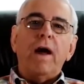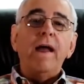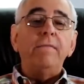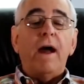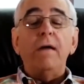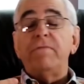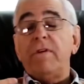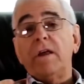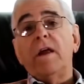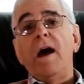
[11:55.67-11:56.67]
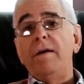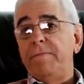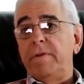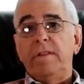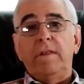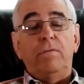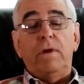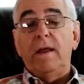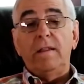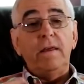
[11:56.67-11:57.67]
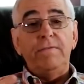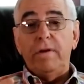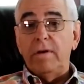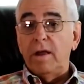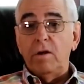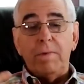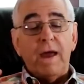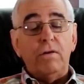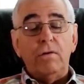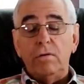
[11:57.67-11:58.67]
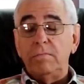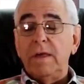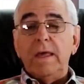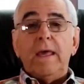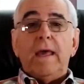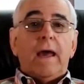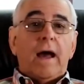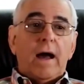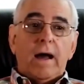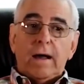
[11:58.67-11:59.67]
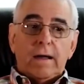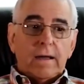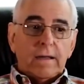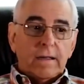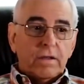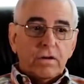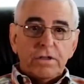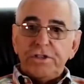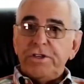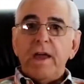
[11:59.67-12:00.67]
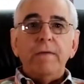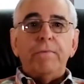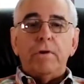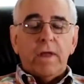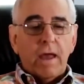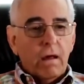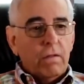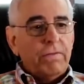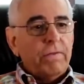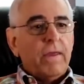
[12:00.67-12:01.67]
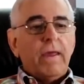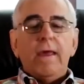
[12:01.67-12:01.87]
I'm very confident that when I leave here and I go back home, in good shape, good health,